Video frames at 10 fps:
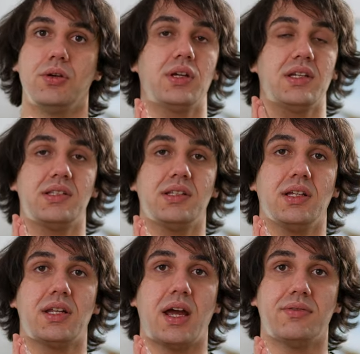so you can see
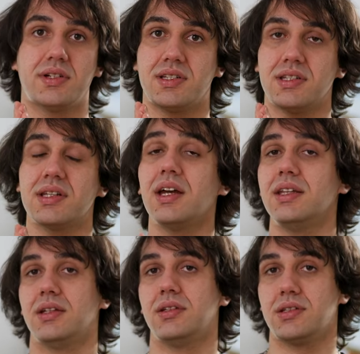the drivers
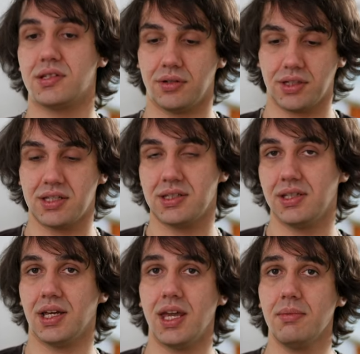inside and so you can see
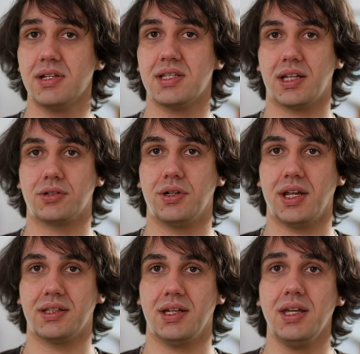the cables that
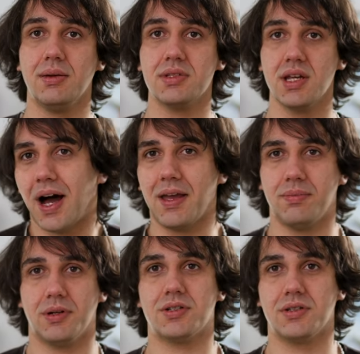connect the EMs. I
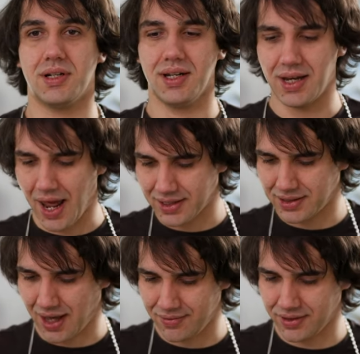personally liked
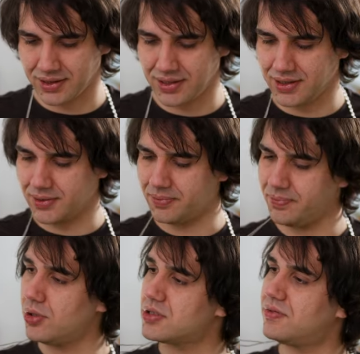having the
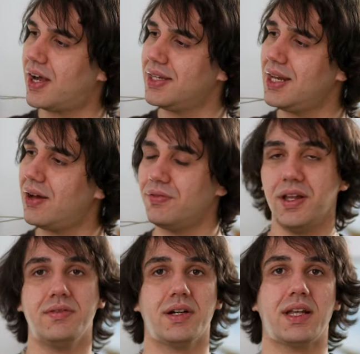most vanilla
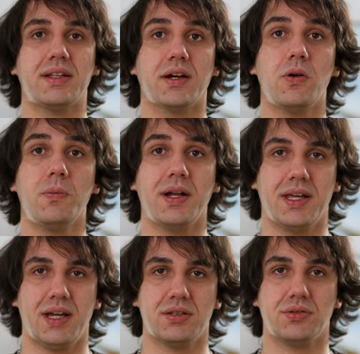flavor that the company
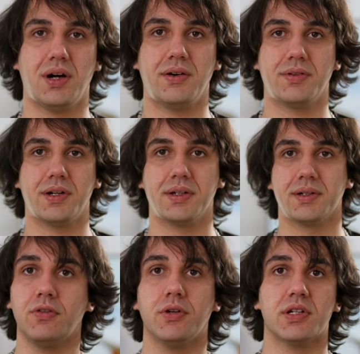has to offer.
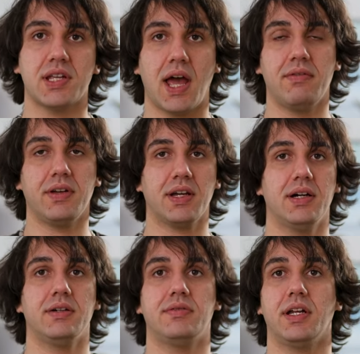Of course, having
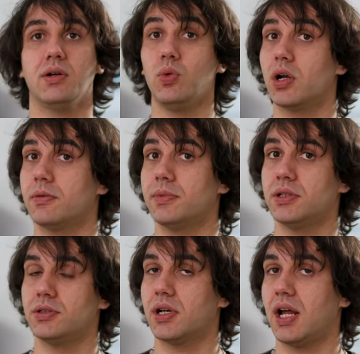a very warm
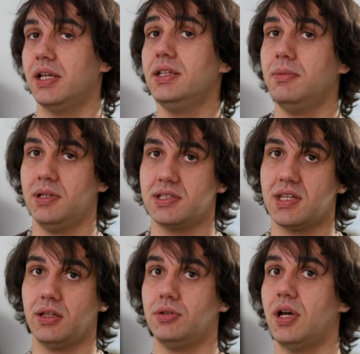tonality means
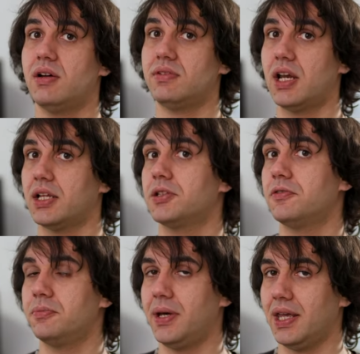that you have a lot
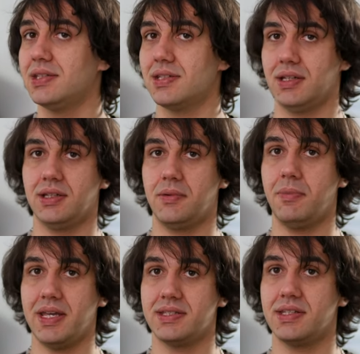of bass, and the
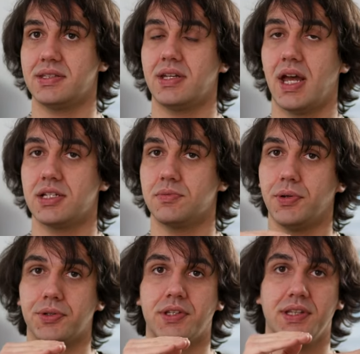bass is enhanced
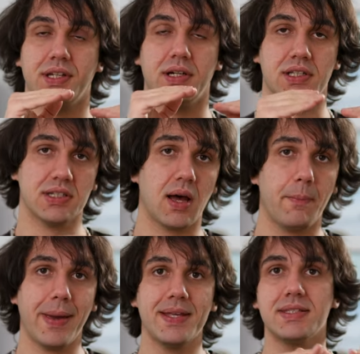both in the
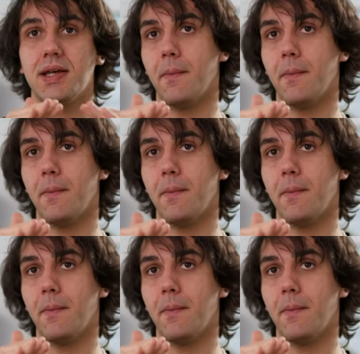sub bass,